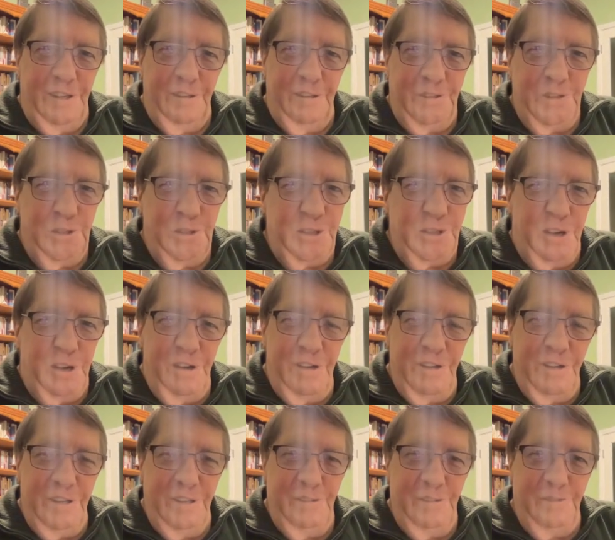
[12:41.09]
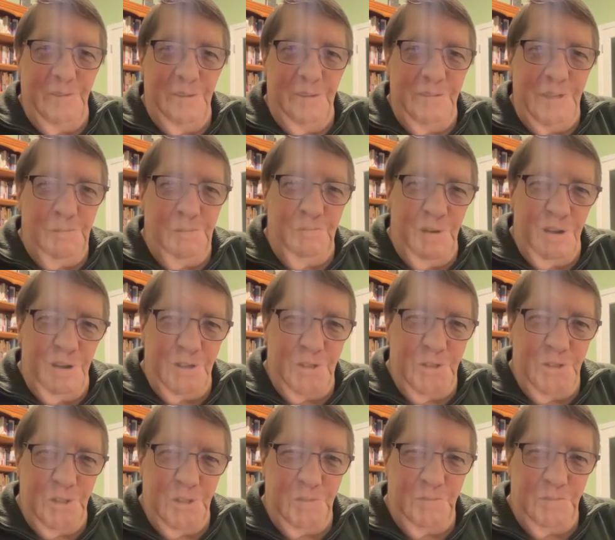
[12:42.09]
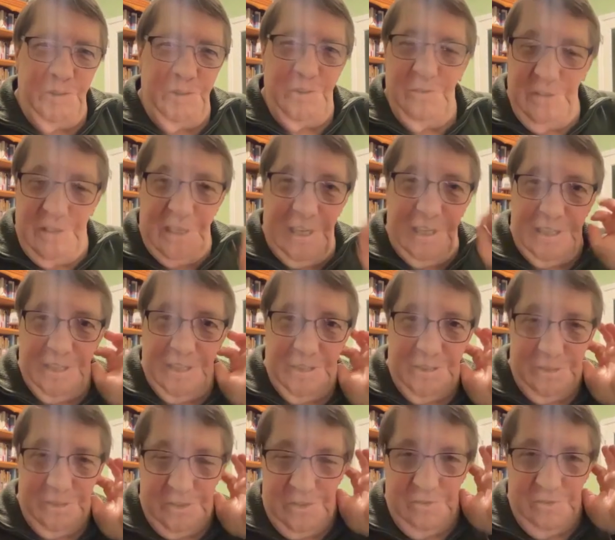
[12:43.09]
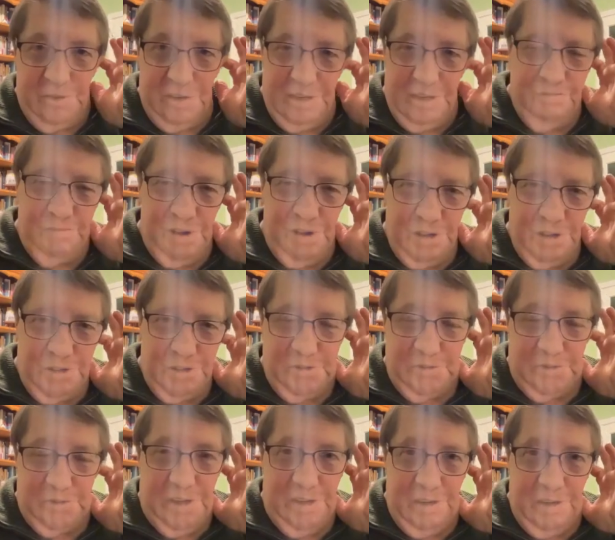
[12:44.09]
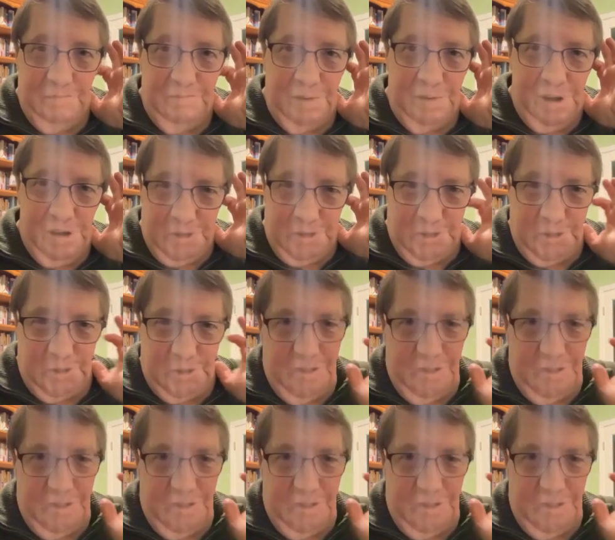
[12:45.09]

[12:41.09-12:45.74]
just $150 just for 2 tickets, or $200, $300,